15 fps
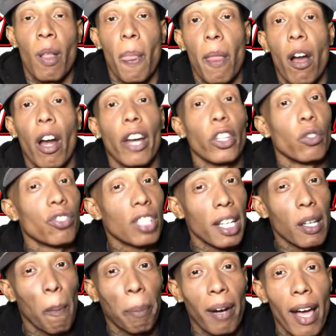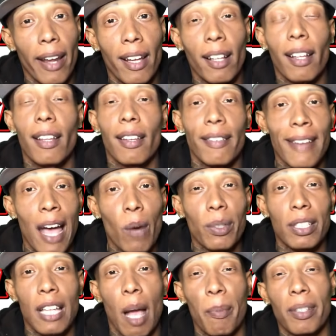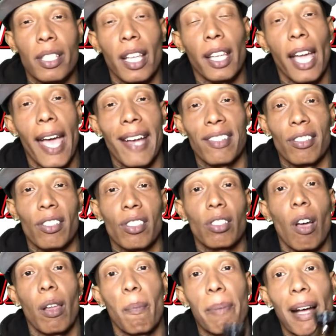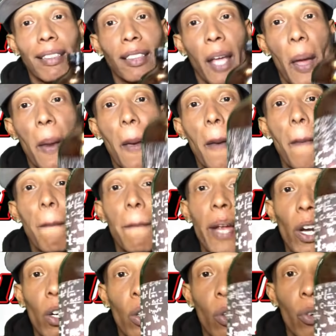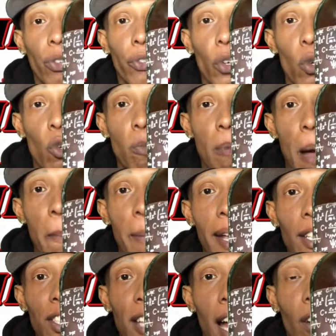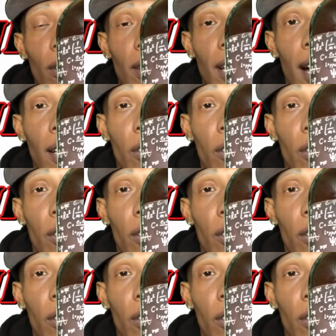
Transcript: All right, you've seen the product. Now it's time to take action. It's all about that miracle food. My man Chakra Doctor